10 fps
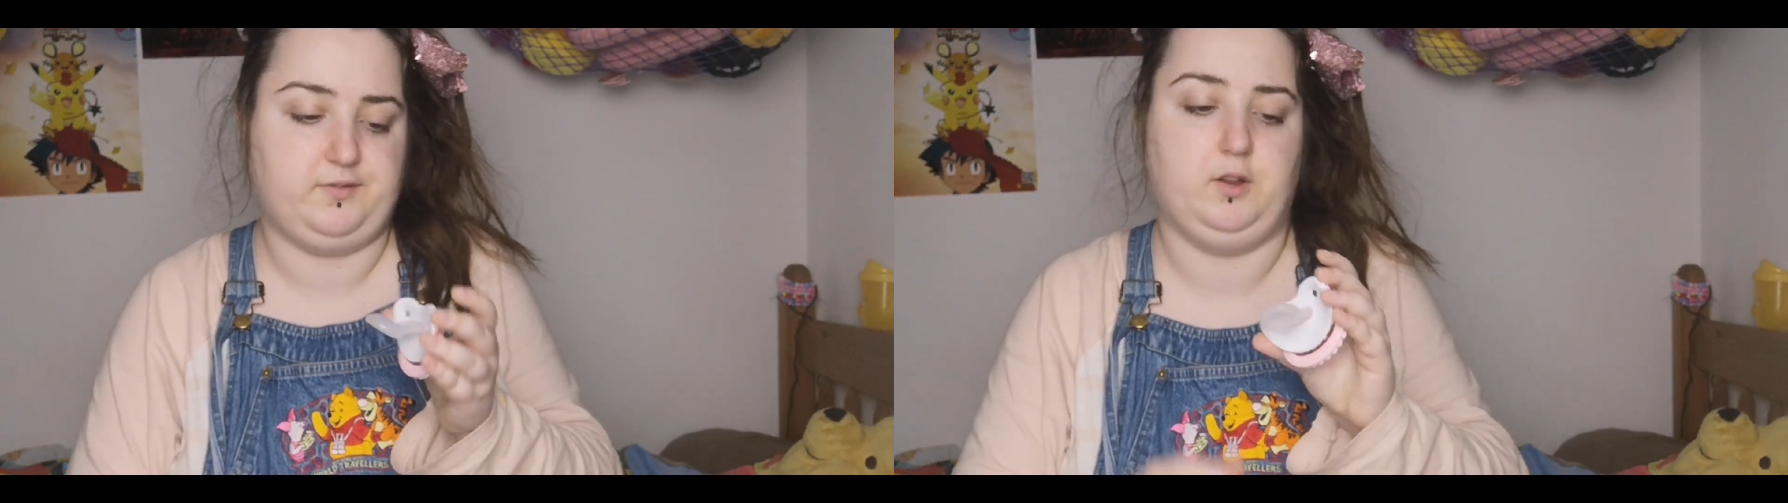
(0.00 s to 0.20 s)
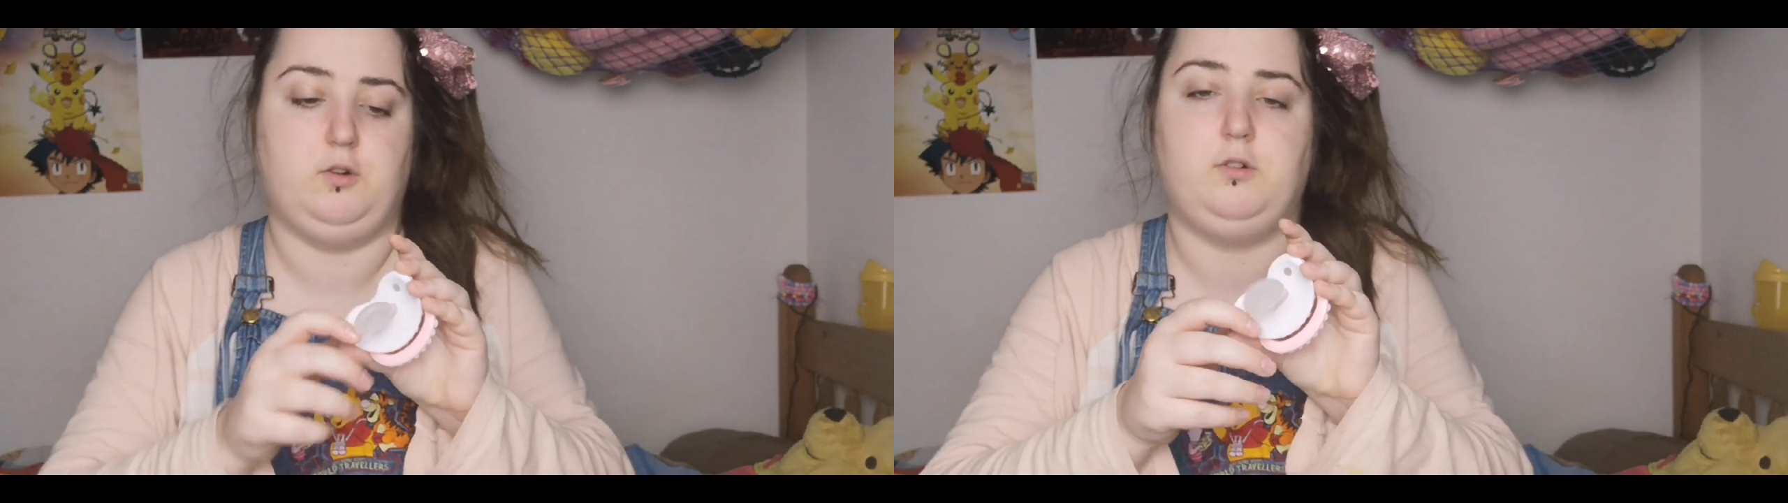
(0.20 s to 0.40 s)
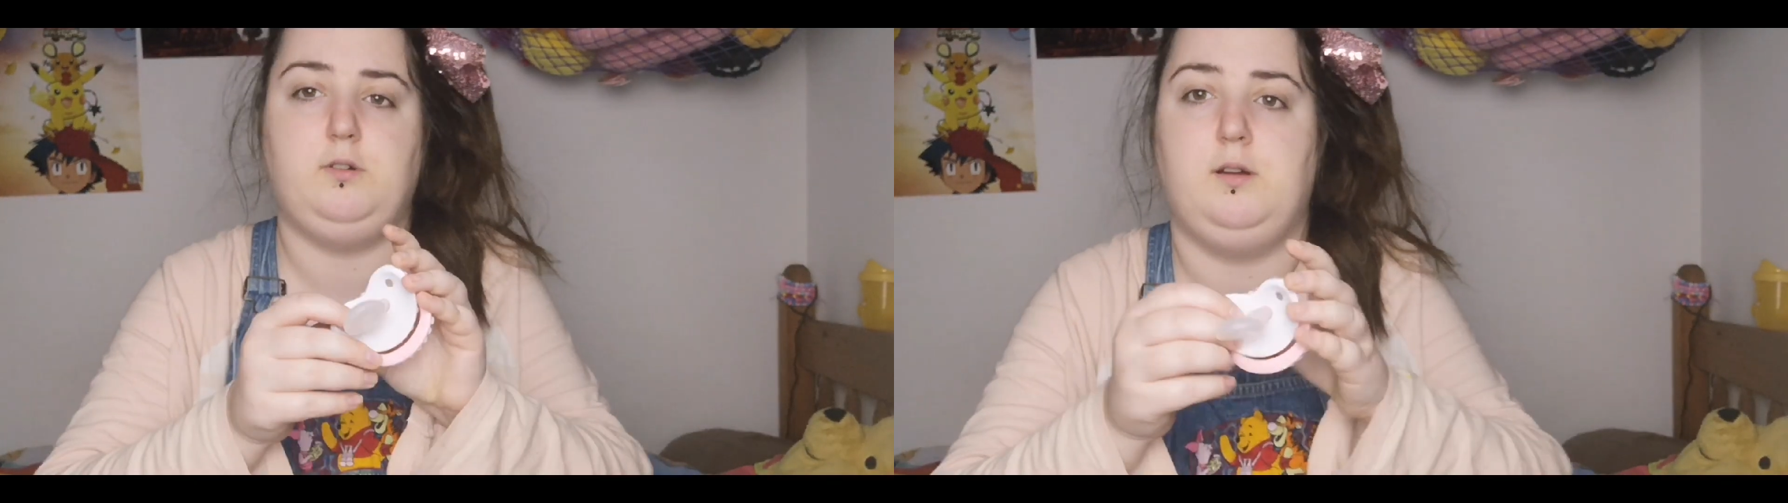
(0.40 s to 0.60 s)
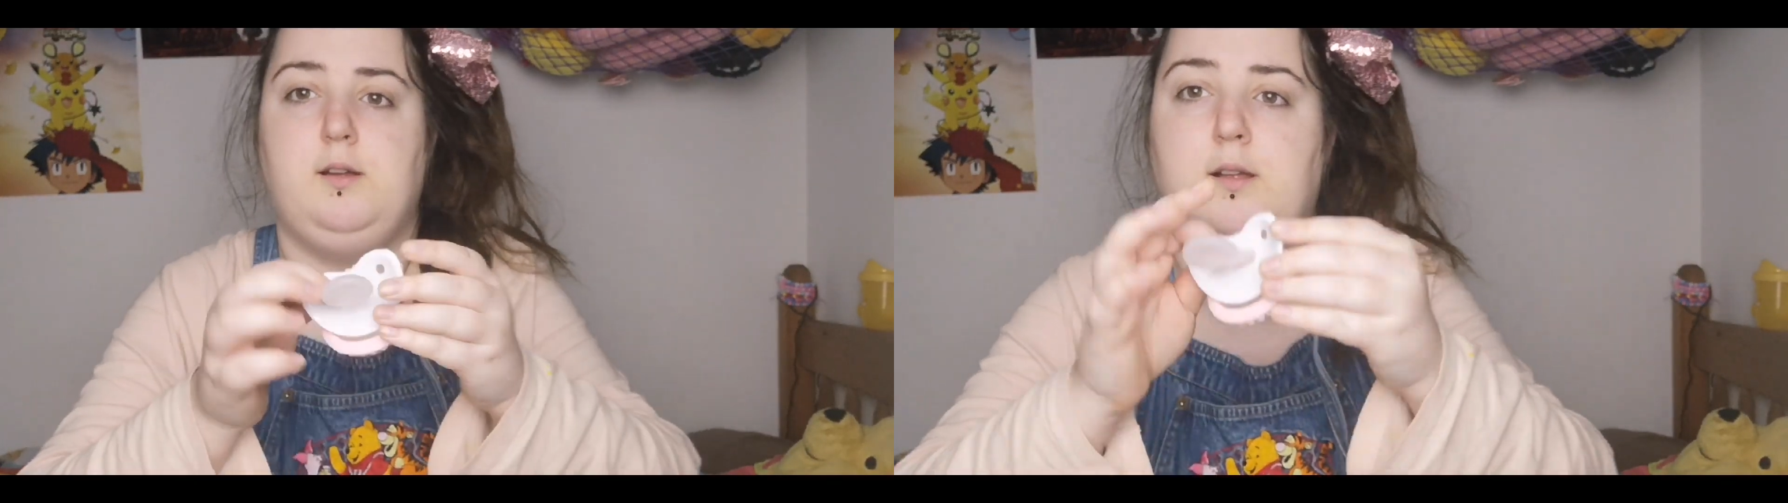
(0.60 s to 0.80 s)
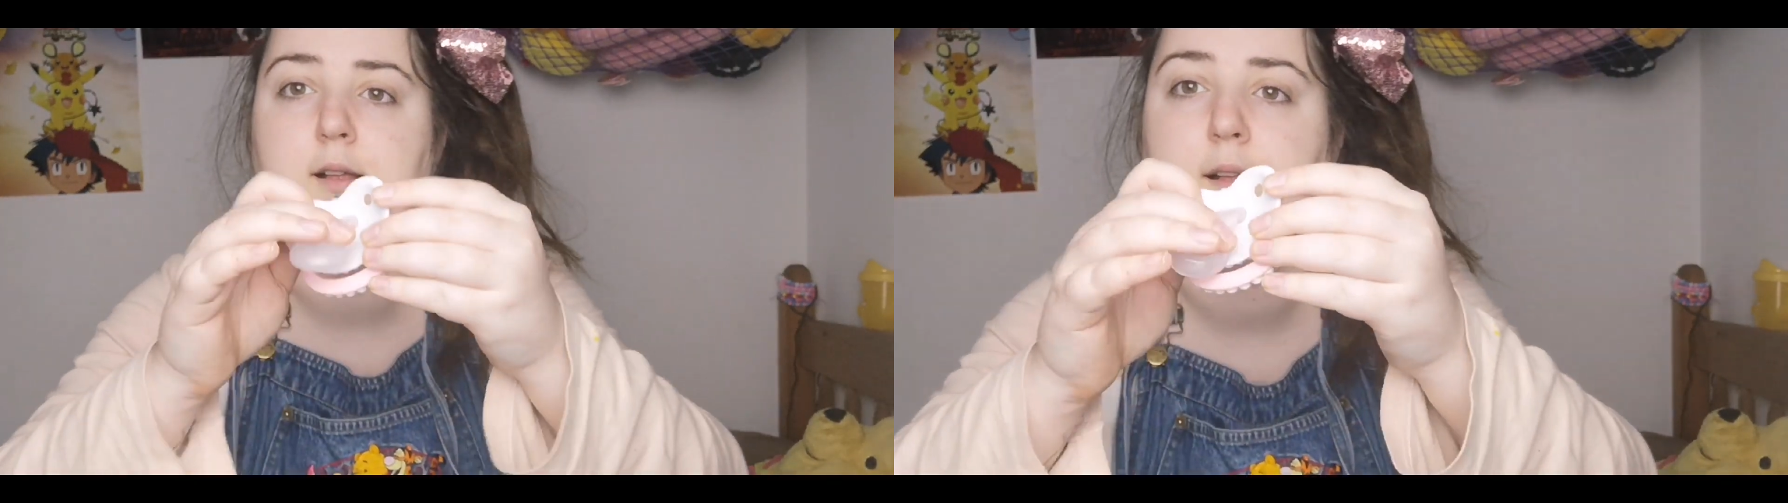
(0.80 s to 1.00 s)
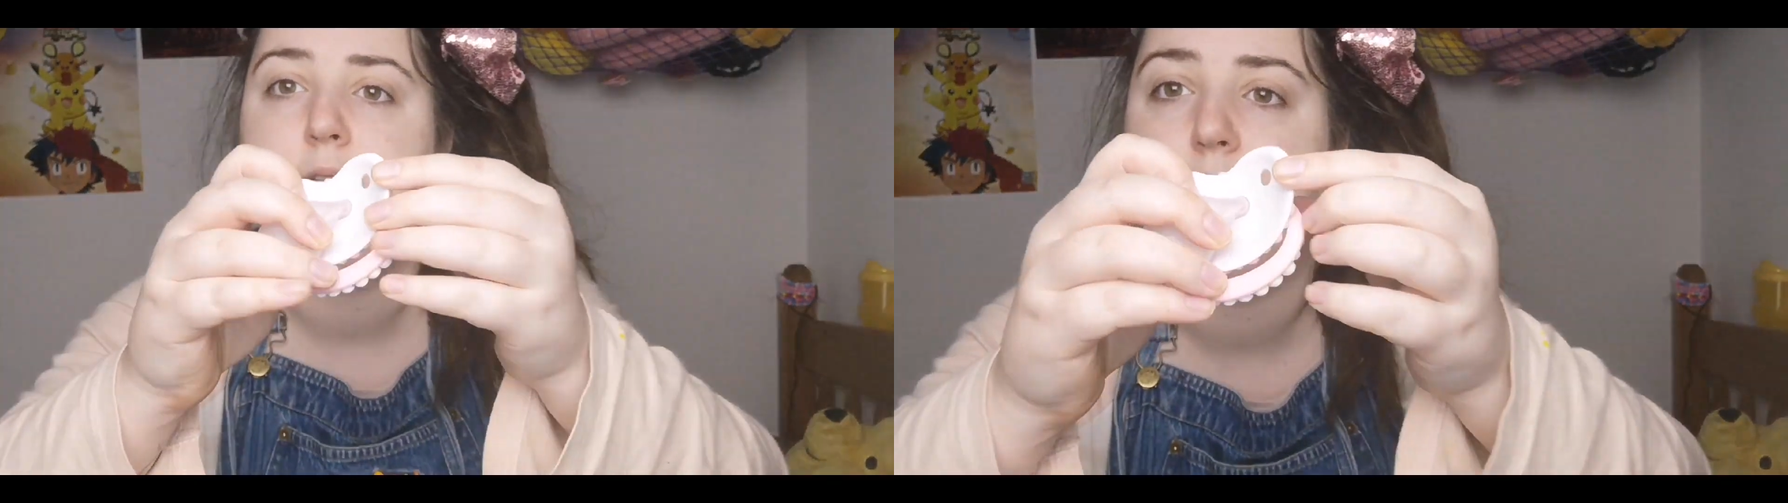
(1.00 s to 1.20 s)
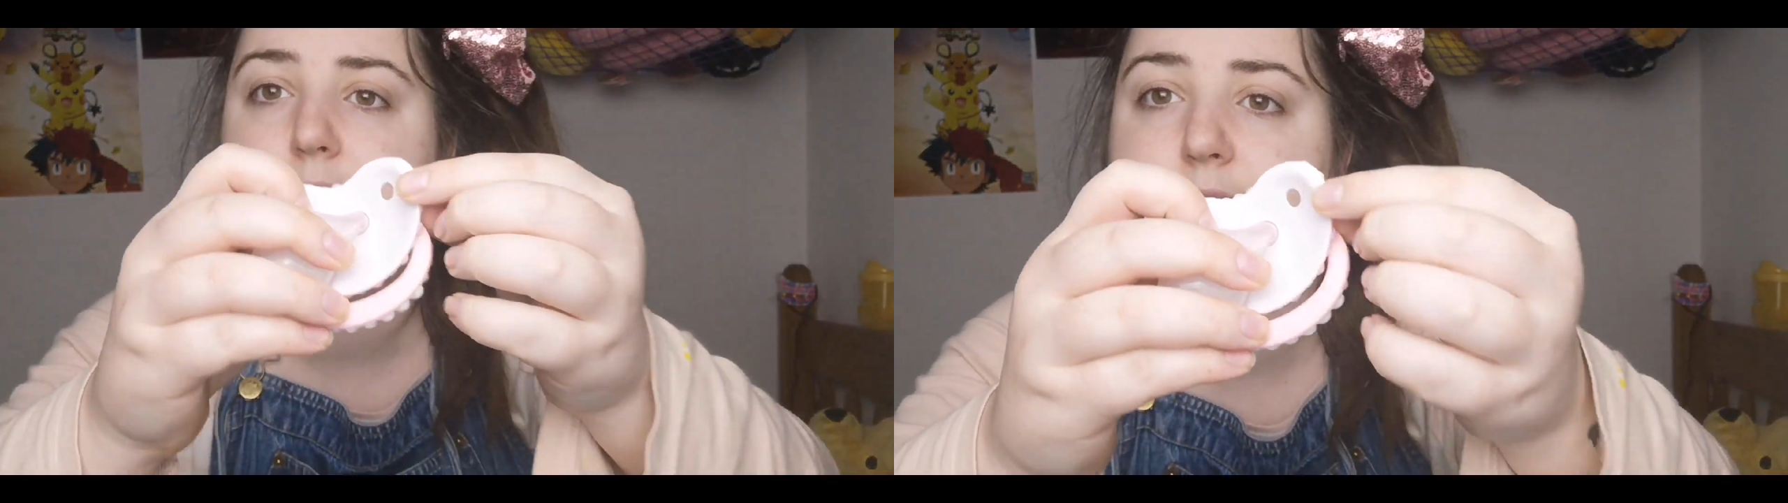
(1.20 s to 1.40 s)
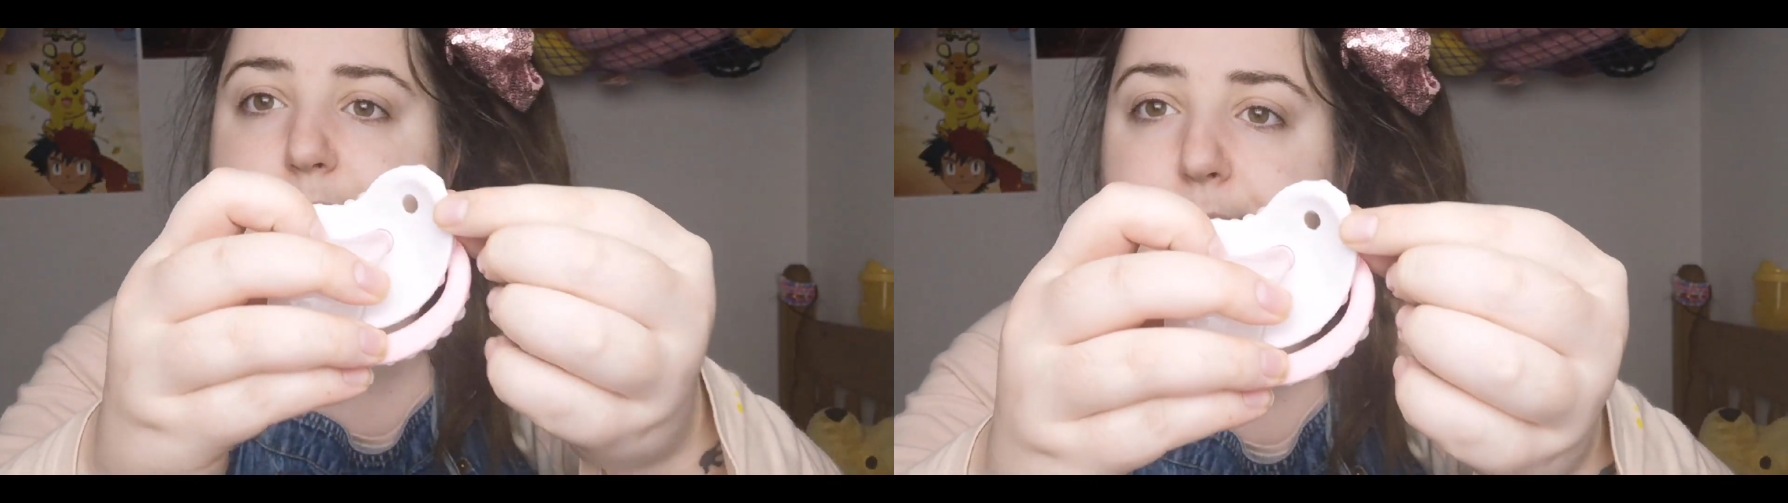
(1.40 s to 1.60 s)
flaw.
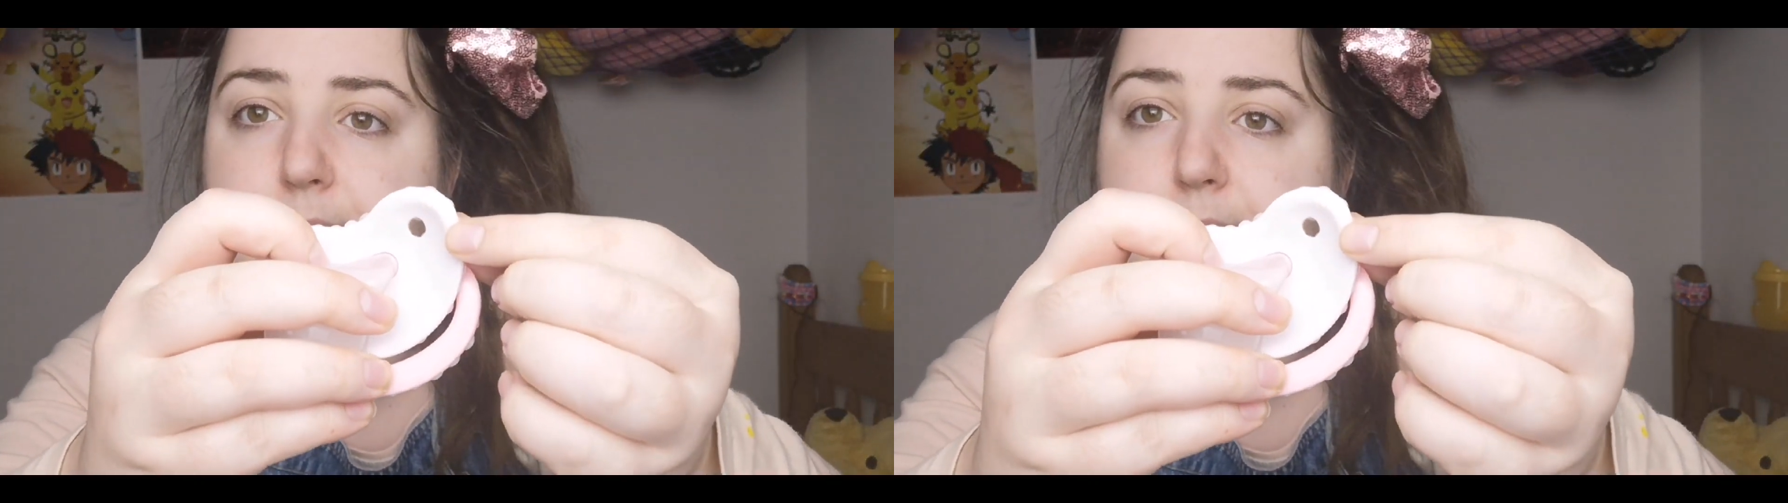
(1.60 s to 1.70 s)
This